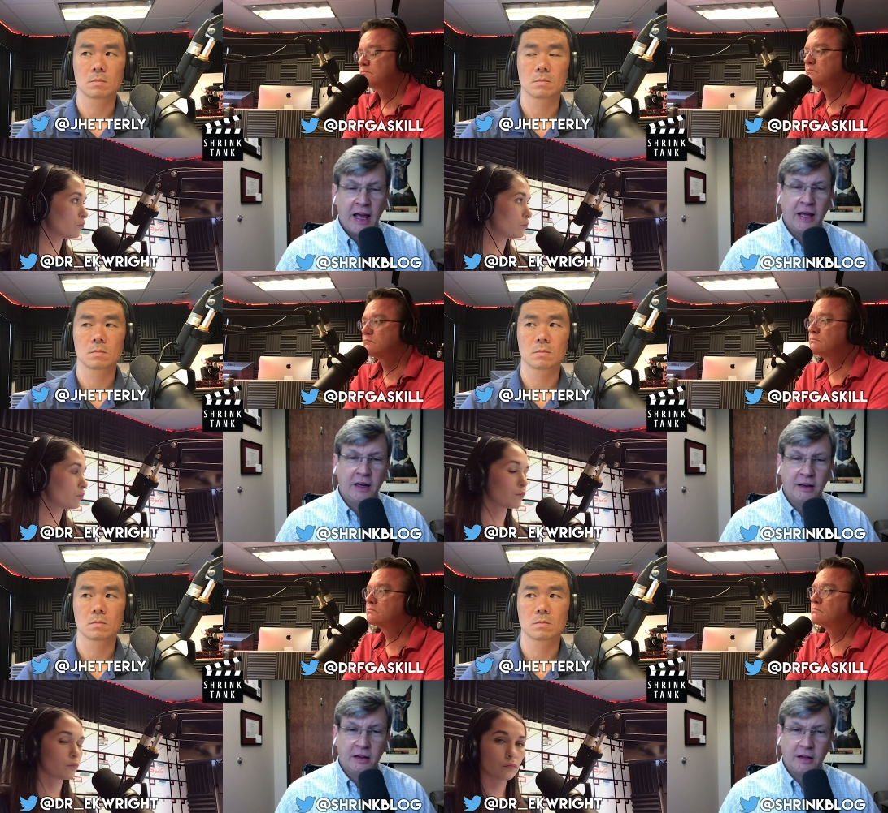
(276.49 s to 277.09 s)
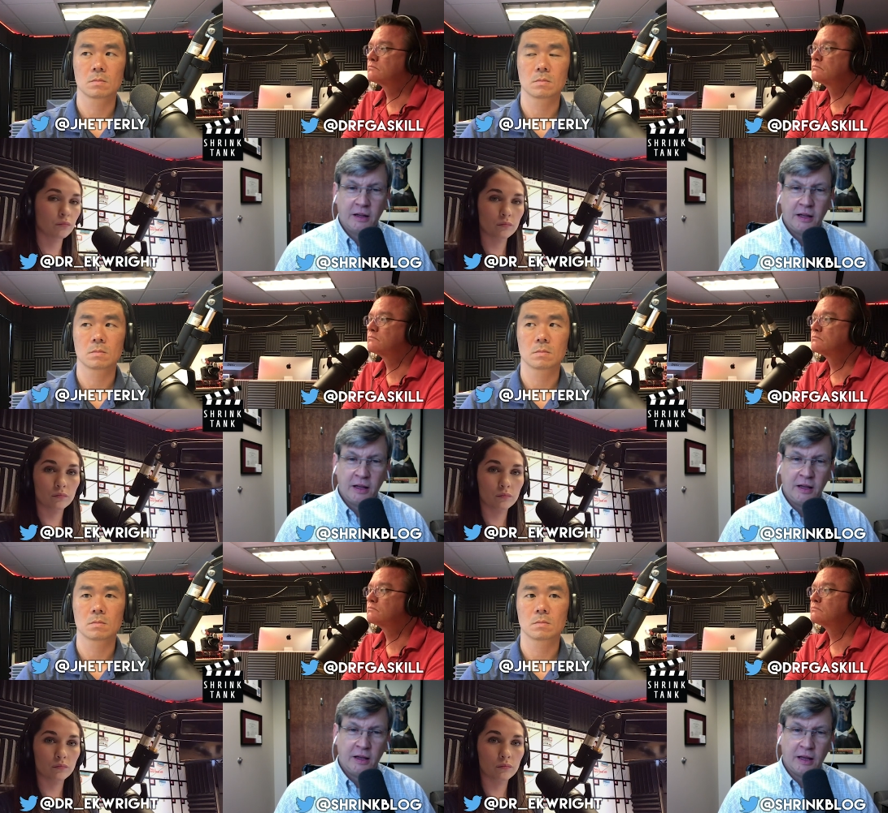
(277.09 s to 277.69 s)
Speaker 1: And
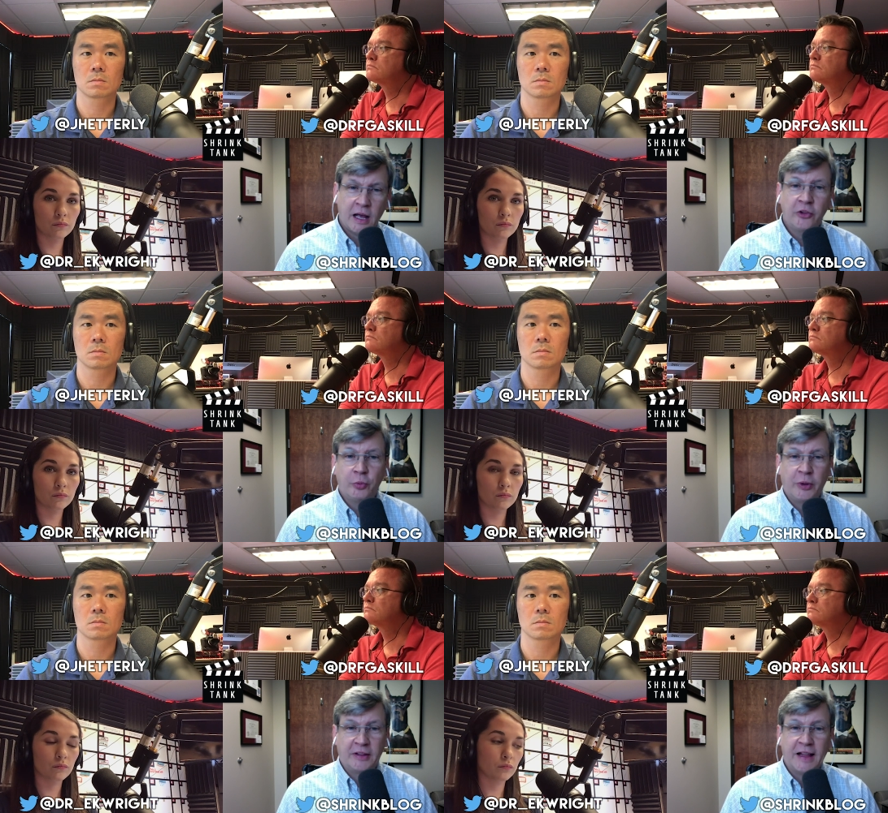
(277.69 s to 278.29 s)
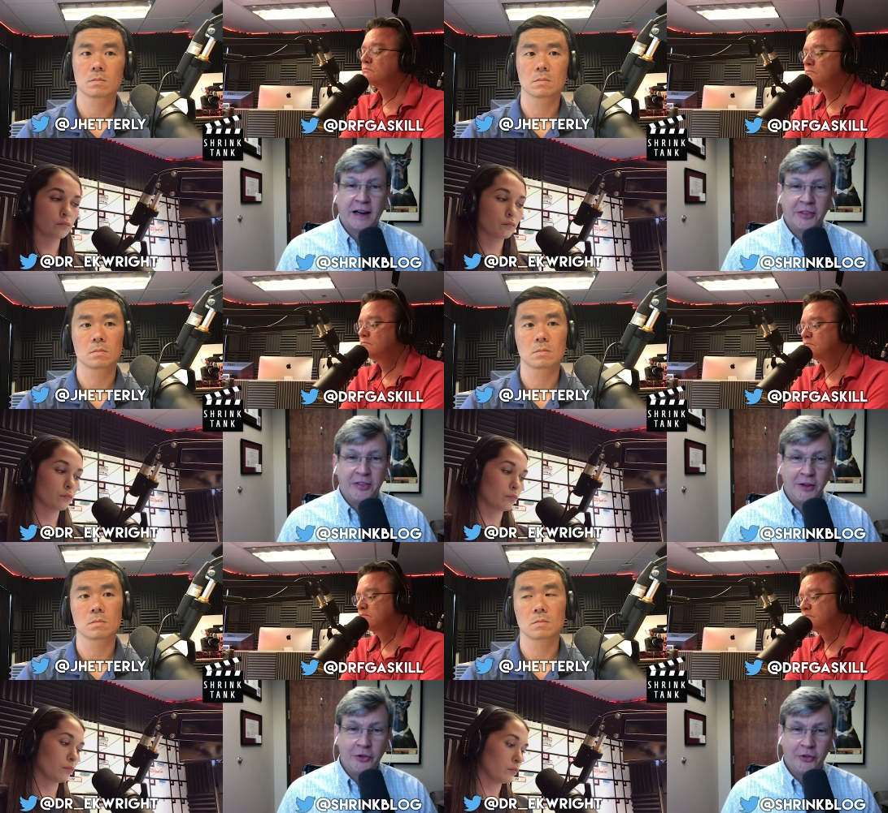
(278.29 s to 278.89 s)
as with a lot
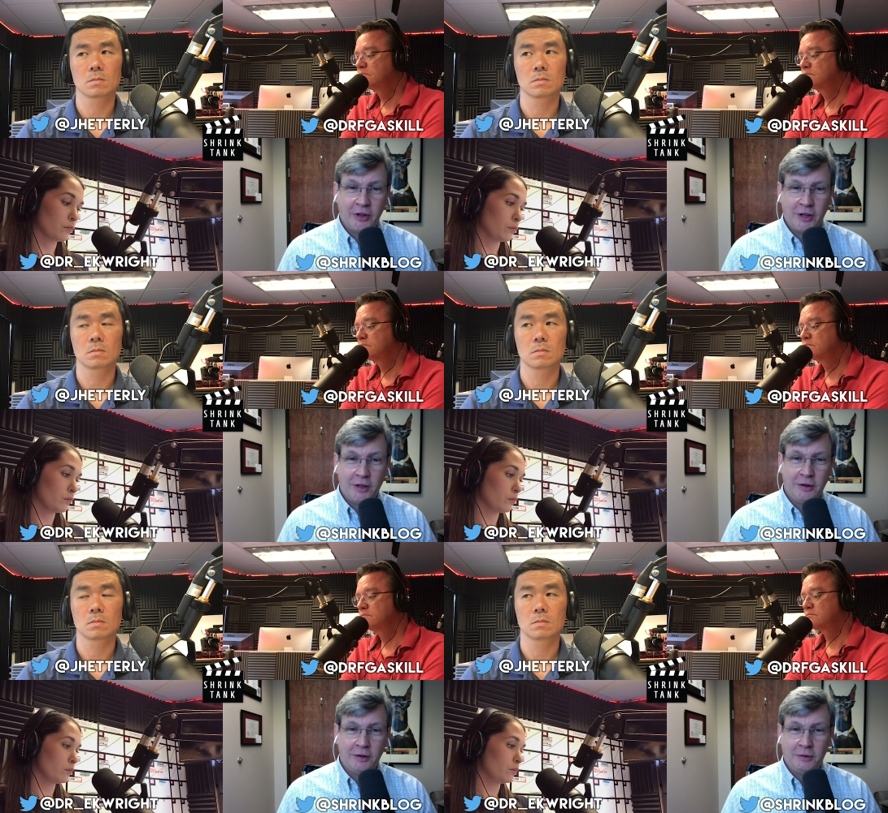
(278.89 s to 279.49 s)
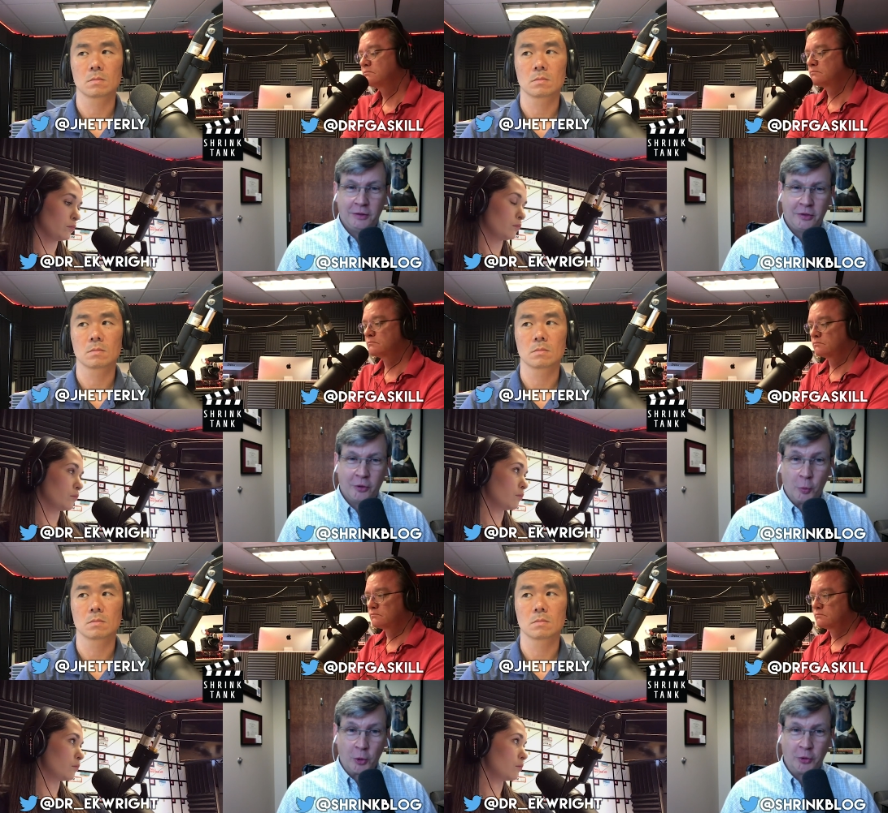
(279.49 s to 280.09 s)
of things in
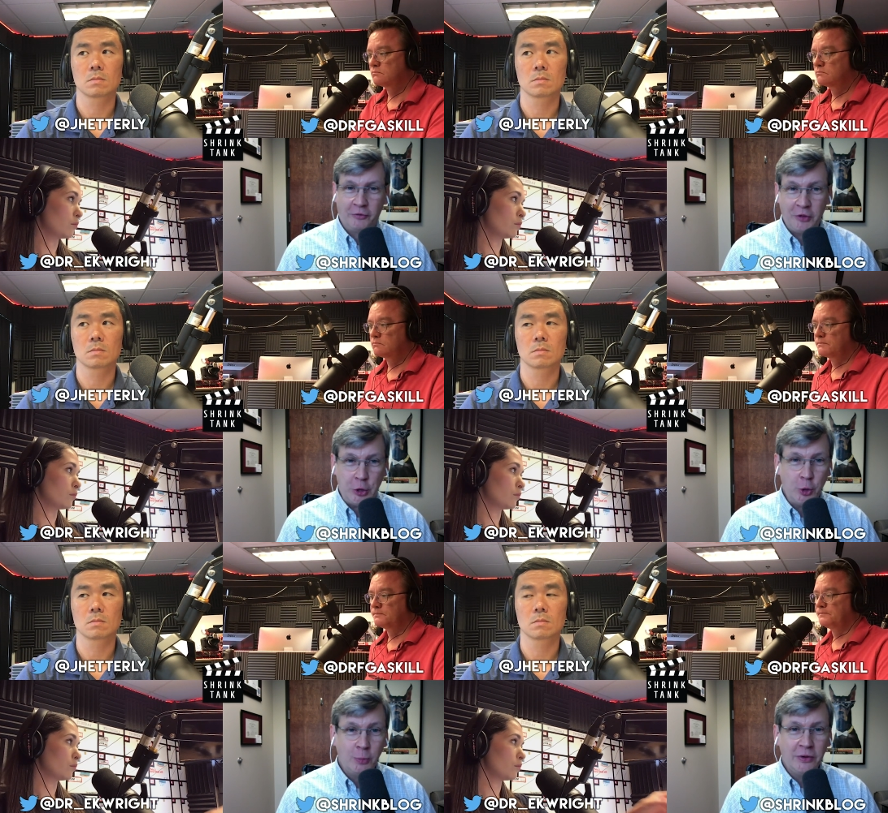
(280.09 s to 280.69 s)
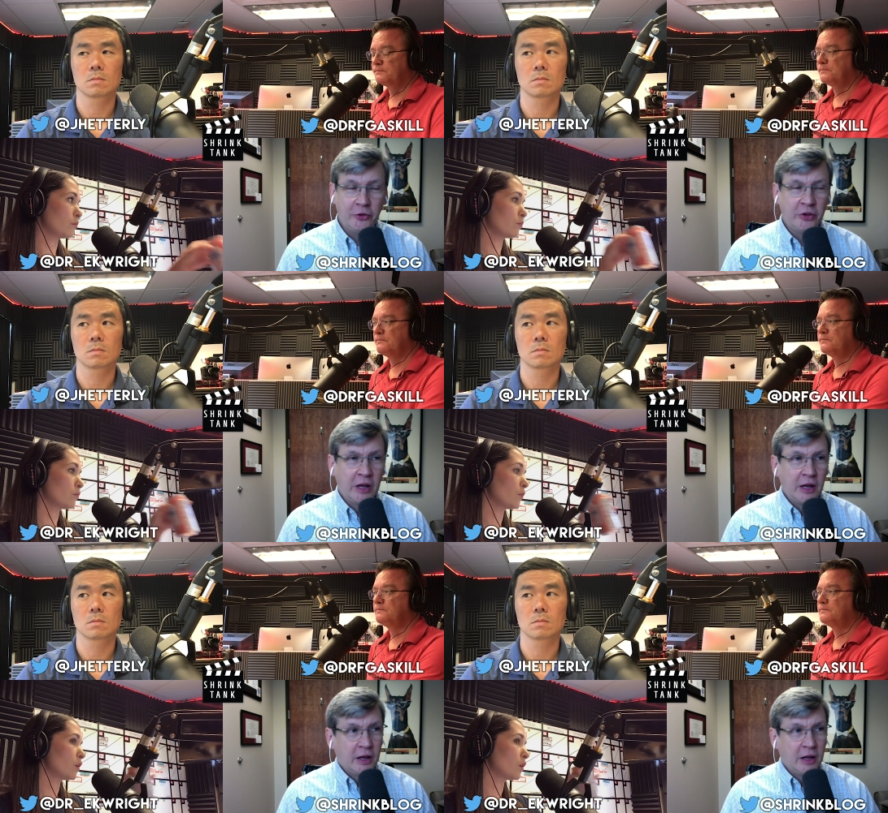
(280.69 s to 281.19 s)
the world of the humans,